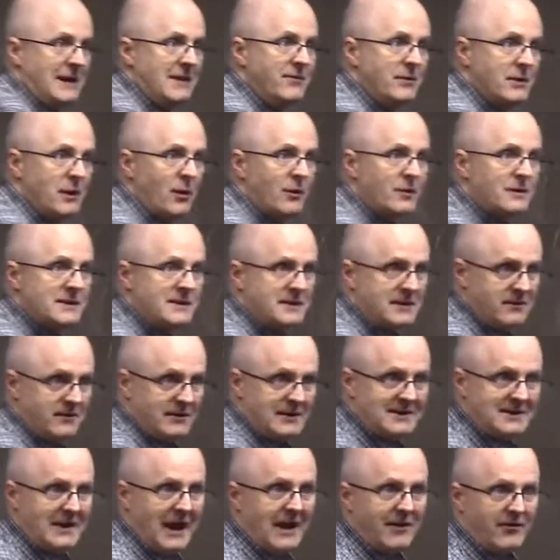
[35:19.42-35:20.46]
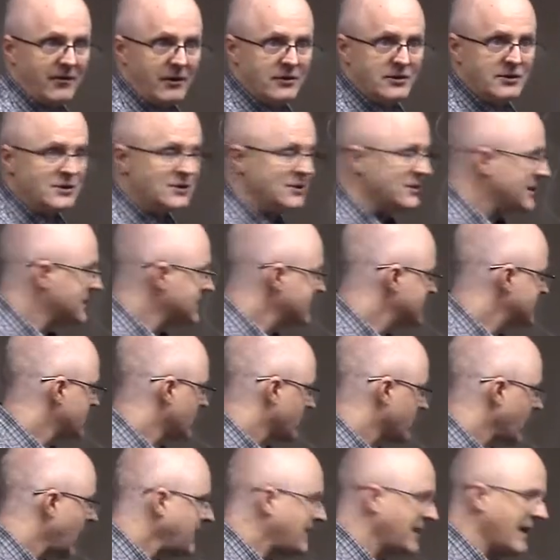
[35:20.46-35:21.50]
even though the series diverges, you can still
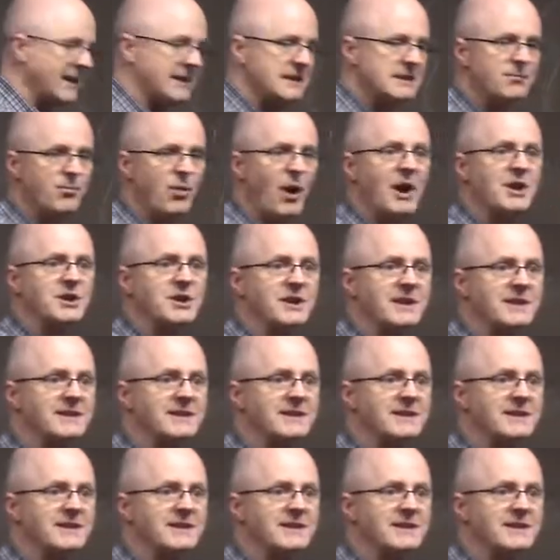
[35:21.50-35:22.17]
write that expression.